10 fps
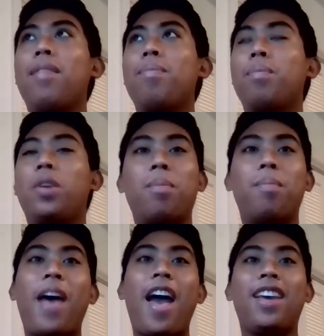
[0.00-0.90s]
put
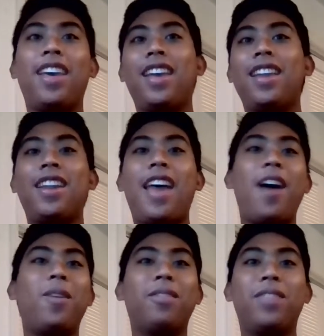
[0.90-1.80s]
them back in and
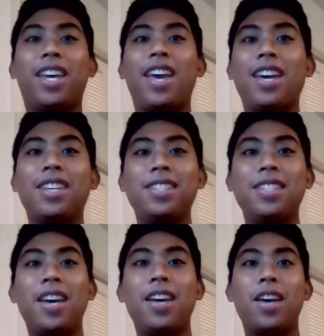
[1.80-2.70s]
out of the
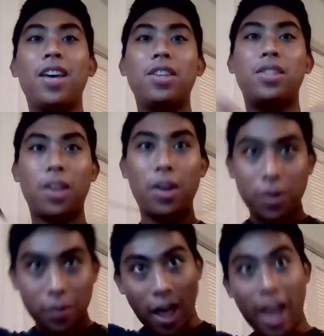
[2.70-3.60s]
case.
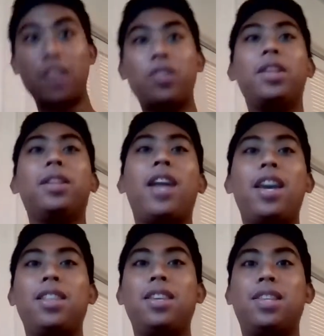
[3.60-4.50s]
So I actually
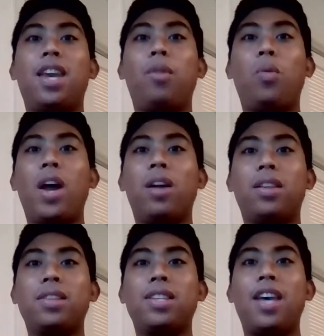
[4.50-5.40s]
like these cable
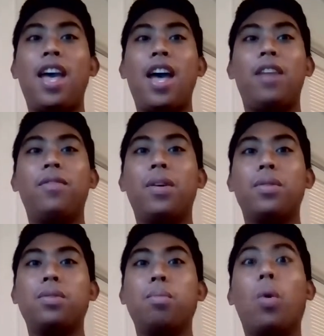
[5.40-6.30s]
wireless
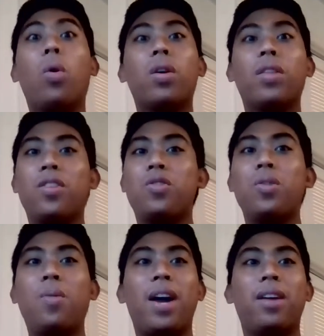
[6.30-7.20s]
headphones more than
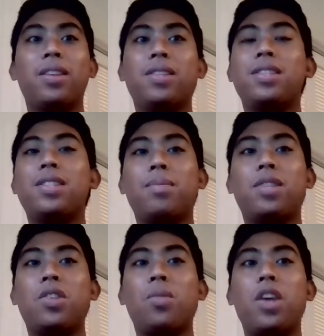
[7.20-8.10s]
true wireless in some
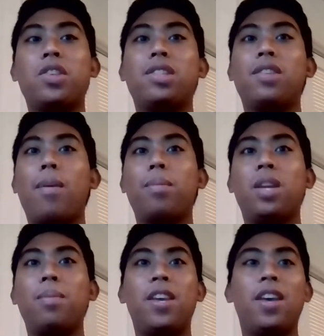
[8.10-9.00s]
situations if I'm
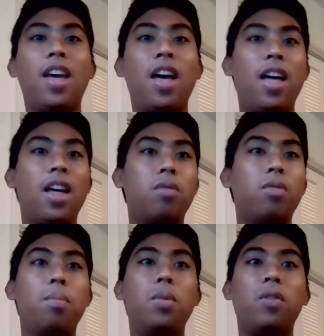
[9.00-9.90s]
going to be
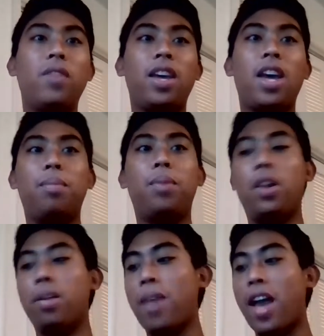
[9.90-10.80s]
removing and
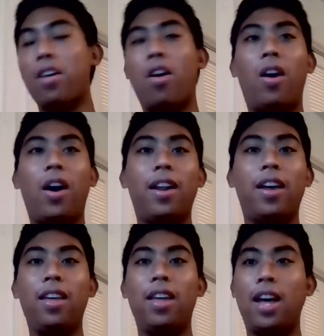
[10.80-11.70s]
putting back
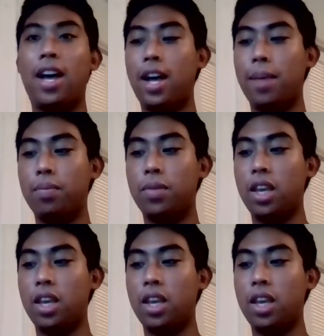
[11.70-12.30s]
on the